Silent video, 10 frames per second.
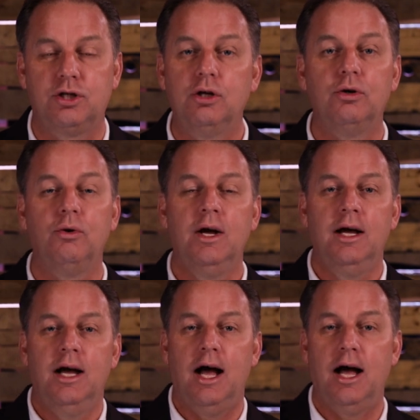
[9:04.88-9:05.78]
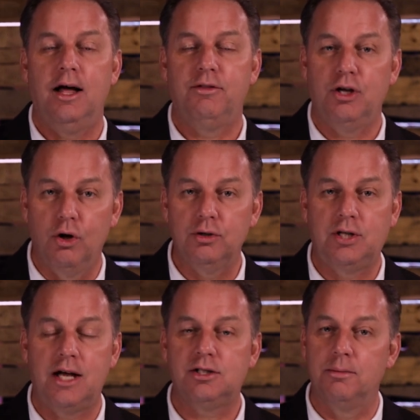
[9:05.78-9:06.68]
to the Old
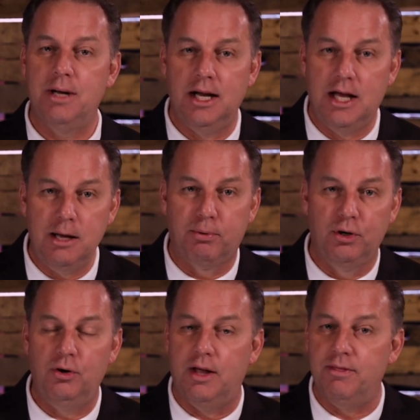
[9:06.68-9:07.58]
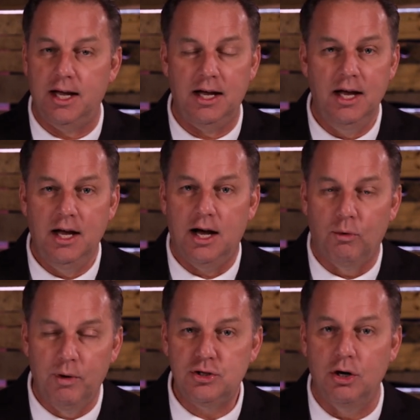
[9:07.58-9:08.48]
Testament Hebrew and the
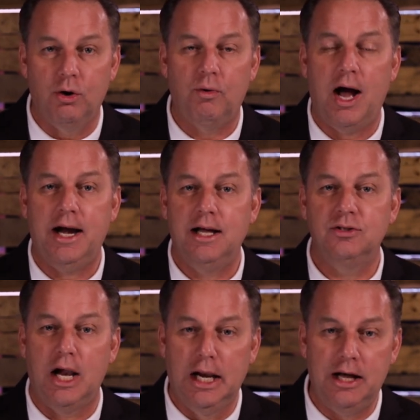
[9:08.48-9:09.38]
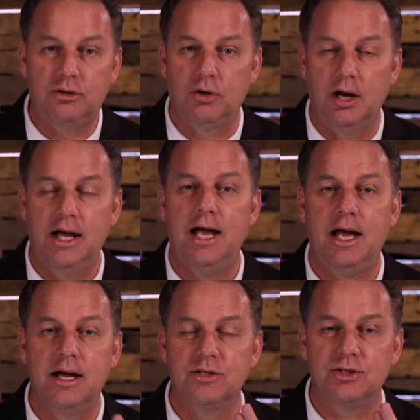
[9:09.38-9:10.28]
original writings, literally
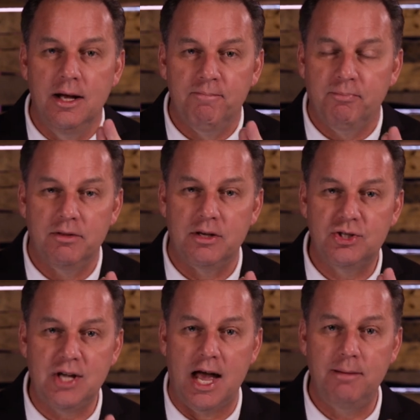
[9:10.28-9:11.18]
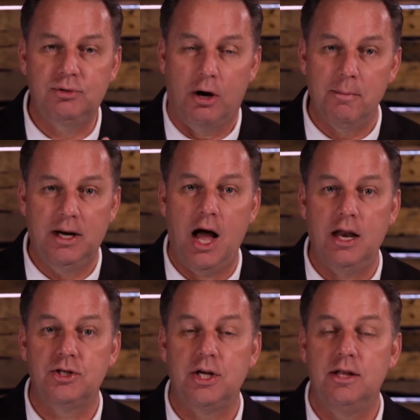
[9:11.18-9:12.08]
is the same
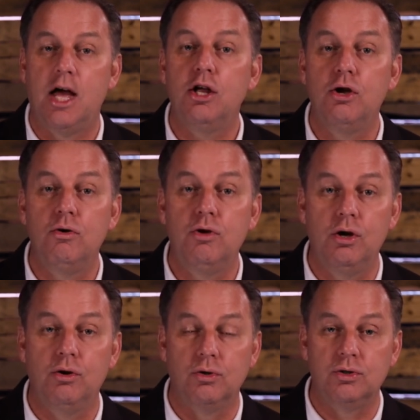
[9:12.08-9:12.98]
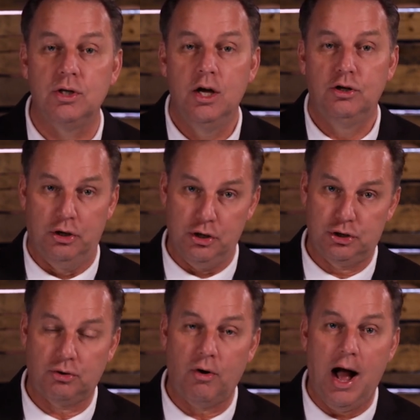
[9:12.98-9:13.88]
terminology that you use to
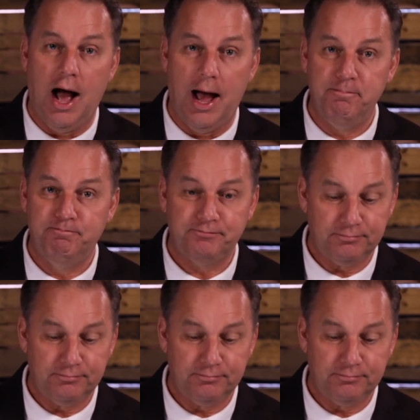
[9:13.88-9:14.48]
describe,